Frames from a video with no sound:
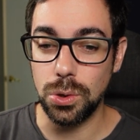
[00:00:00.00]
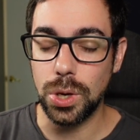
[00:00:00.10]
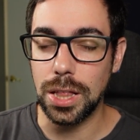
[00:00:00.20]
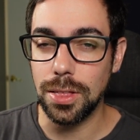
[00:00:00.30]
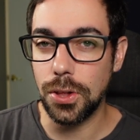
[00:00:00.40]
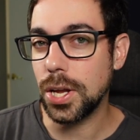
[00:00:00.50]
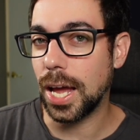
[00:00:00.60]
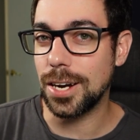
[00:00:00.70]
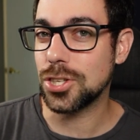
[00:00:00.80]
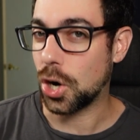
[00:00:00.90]
You can
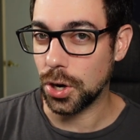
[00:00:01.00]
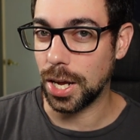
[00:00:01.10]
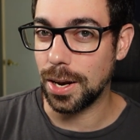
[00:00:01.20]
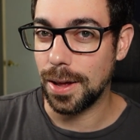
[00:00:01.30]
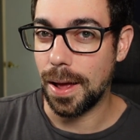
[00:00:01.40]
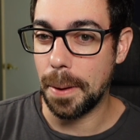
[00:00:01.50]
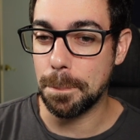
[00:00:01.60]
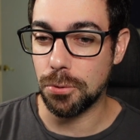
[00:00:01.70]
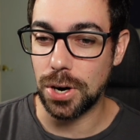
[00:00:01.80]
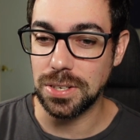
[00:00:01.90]
look at a target
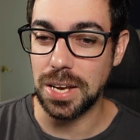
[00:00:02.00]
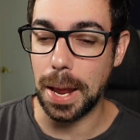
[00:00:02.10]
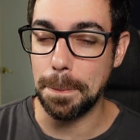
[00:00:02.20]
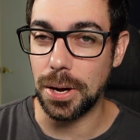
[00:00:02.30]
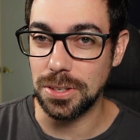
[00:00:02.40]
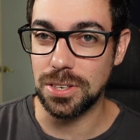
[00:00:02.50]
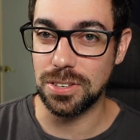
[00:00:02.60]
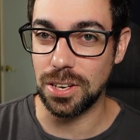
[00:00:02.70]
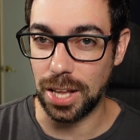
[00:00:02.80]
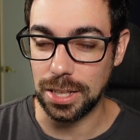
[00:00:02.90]
and press a button
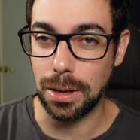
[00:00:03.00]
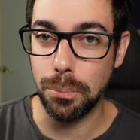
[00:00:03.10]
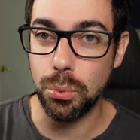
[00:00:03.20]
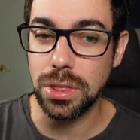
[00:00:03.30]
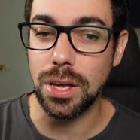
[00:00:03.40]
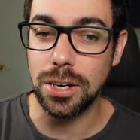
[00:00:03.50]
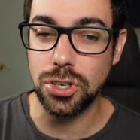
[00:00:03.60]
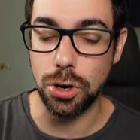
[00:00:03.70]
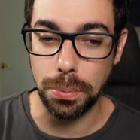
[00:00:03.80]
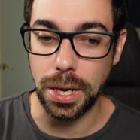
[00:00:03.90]
to select them with a
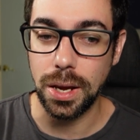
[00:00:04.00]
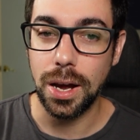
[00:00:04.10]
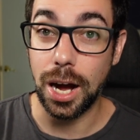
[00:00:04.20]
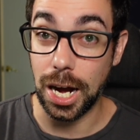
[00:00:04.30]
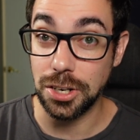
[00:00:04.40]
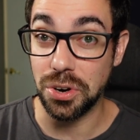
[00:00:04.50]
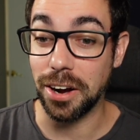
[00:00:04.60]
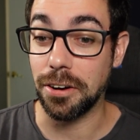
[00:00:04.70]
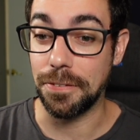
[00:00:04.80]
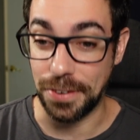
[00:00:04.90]
Toby Eye
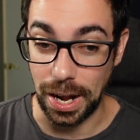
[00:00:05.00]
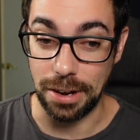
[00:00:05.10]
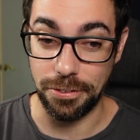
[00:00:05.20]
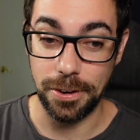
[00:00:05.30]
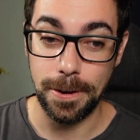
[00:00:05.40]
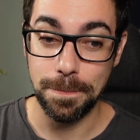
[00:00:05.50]
Tracker 5.